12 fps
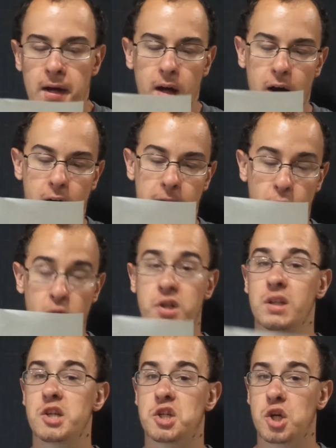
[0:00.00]
Uh, Force
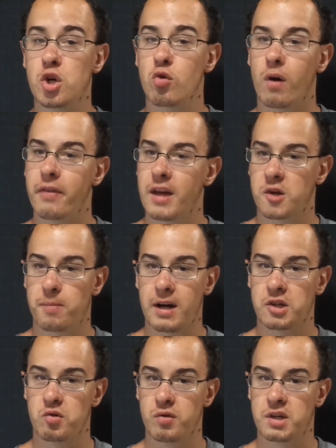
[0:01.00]
Unleashed 2 on the
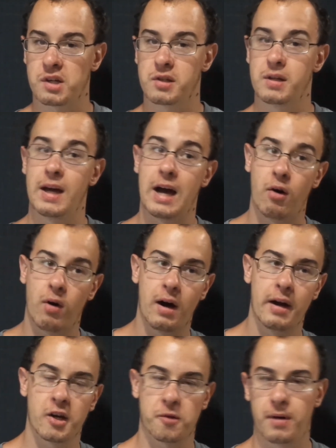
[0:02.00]
Xbox 360, now
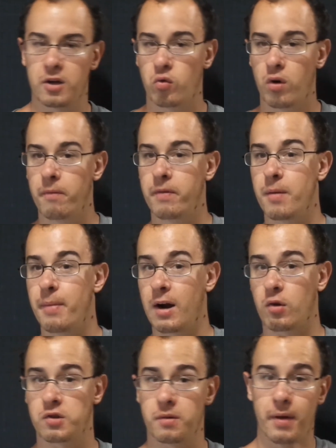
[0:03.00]
on Xbox One via
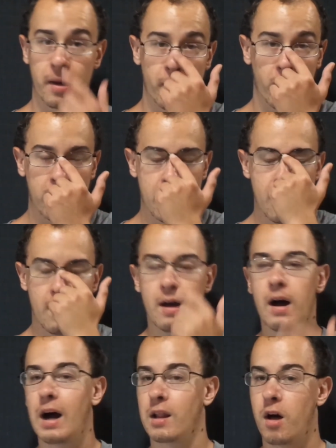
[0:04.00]
backwards compatibility.
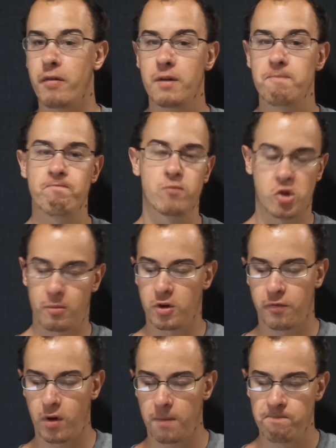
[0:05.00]
I love it. So
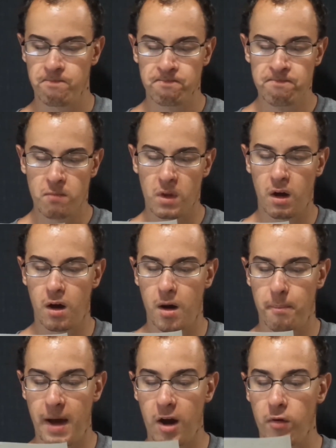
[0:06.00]
much fun.
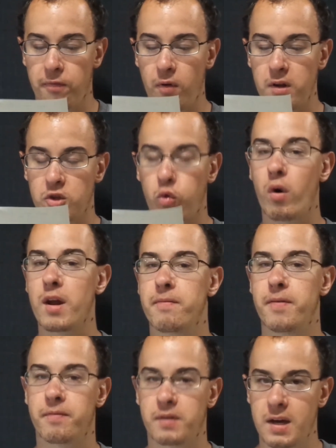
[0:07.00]
Uh, Battlefront
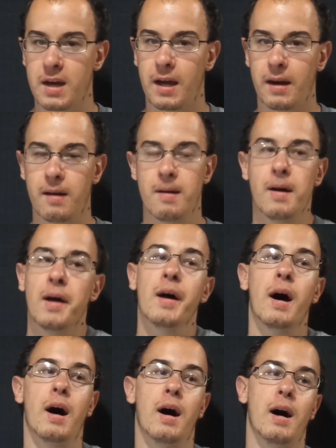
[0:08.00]
2015.
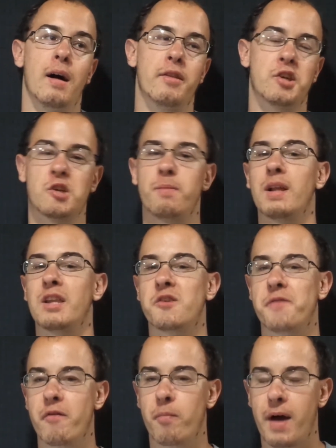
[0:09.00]
Uh, this is my least
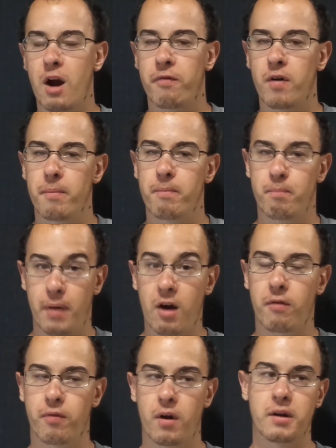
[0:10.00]
favorite Battlefront
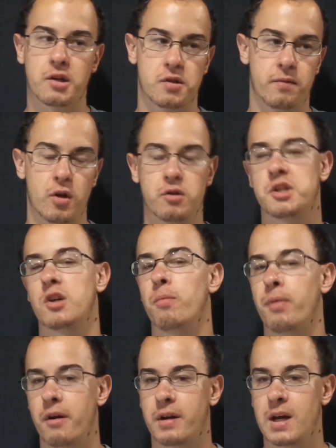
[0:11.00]
Battlefront because of no
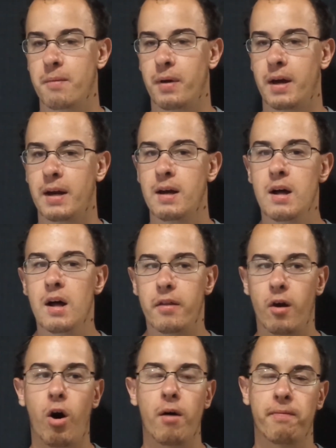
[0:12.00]
single-player campaign. The
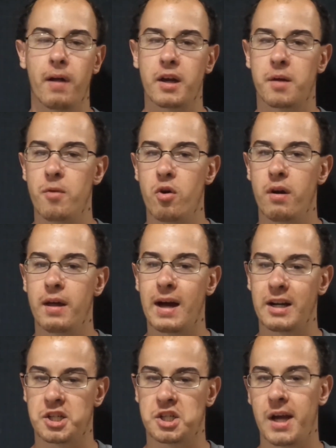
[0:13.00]
offline community
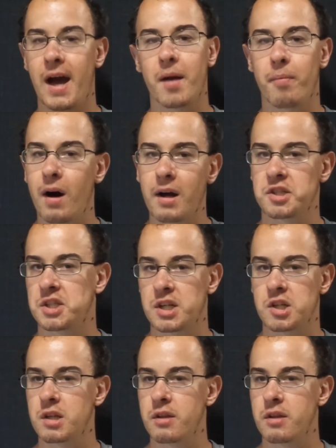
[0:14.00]
got shat upon, essentially.